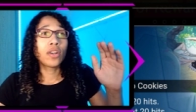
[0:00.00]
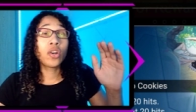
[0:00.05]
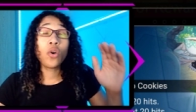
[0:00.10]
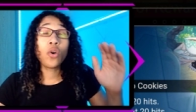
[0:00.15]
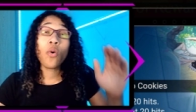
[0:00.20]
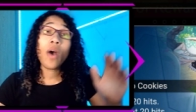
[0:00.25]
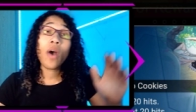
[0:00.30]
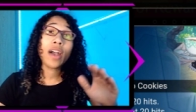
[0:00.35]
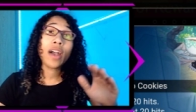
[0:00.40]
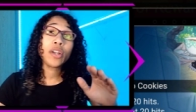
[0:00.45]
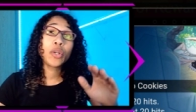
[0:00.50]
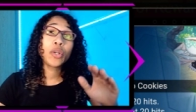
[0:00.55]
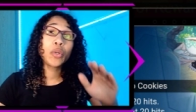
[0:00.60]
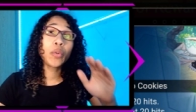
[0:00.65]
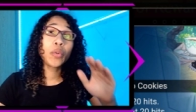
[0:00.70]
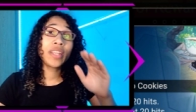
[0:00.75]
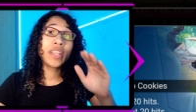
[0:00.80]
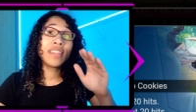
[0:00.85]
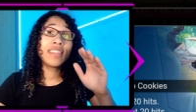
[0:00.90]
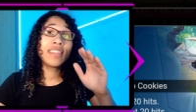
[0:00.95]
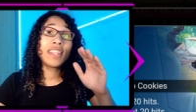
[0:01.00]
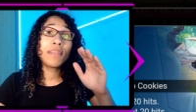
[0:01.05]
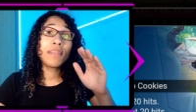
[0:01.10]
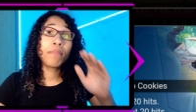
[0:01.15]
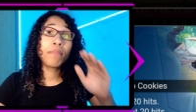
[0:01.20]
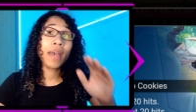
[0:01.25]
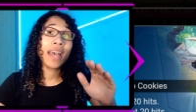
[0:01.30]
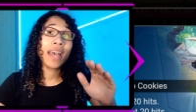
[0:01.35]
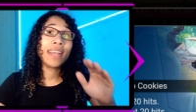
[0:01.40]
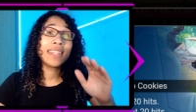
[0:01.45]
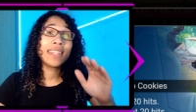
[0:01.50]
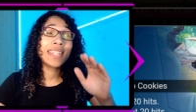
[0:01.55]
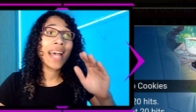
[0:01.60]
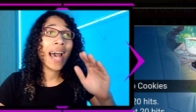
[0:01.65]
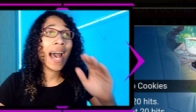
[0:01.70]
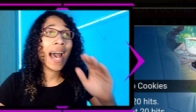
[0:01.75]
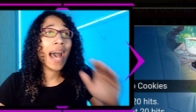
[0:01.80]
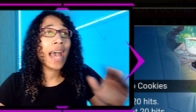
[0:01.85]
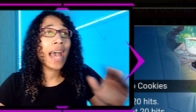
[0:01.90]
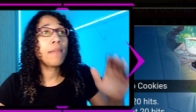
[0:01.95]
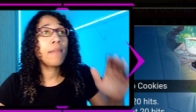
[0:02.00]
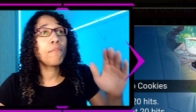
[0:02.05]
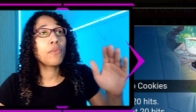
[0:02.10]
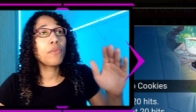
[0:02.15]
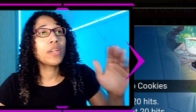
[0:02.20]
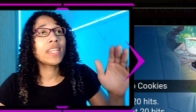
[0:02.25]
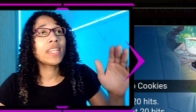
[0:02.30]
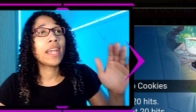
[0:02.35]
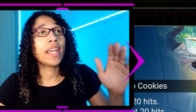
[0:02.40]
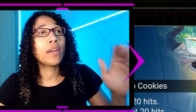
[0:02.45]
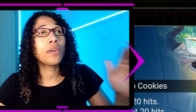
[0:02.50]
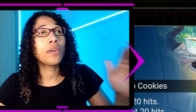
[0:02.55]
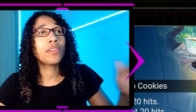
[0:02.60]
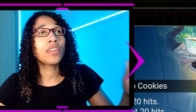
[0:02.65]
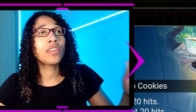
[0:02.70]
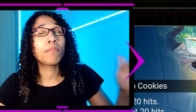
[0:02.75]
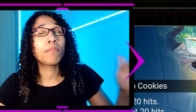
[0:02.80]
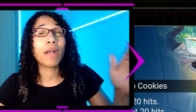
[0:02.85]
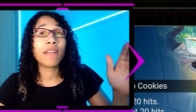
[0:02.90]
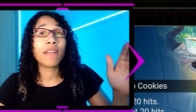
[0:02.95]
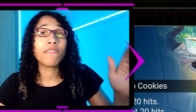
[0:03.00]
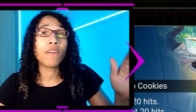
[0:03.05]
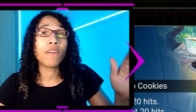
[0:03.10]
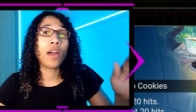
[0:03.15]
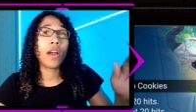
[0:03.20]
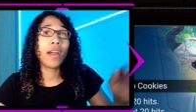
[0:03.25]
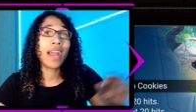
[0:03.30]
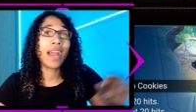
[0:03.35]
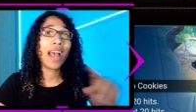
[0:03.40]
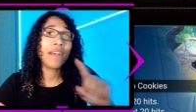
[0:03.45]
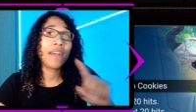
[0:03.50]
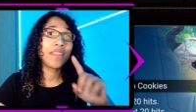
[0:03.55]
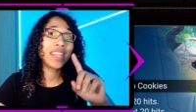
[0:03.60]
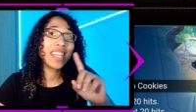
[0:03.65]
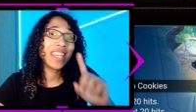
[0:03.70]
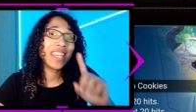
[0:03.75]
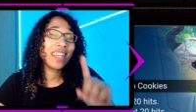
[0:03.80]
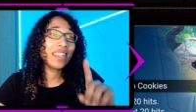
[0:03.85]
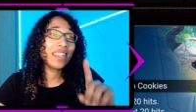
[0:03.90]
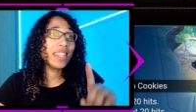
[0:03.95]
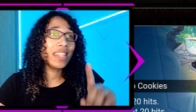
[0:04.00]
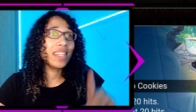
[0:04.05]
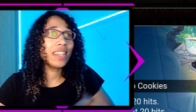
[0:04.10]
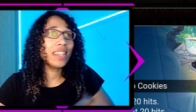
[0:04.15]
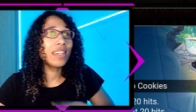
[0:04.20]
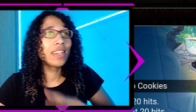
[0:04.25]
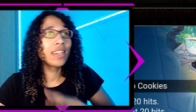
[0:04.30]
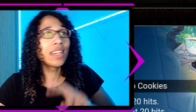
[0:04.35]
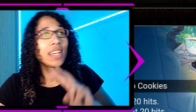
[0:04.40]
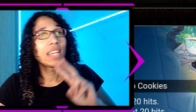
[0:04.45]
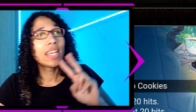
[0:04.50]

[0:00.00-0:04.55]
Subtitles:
Kohaku is the best hybrid character by far, having healing,